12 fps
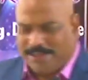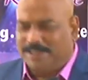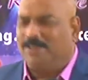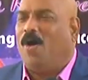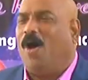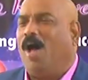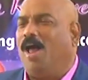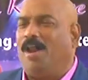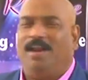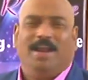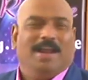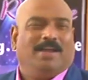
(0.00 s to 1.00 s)
is
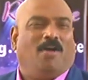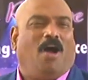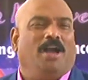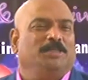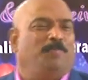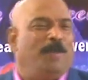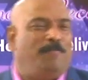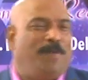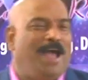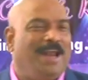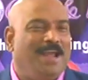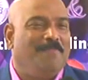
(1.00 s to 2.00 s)
all God is
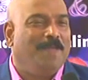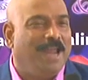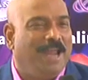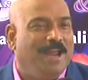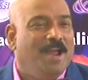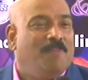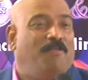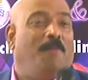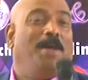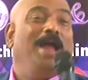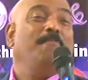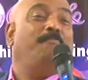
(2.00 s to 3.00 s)
preparing me
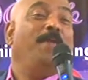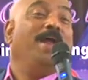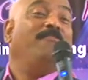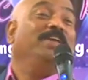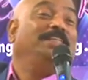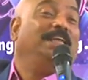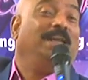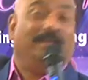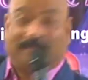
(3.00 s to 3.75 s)
for my big vision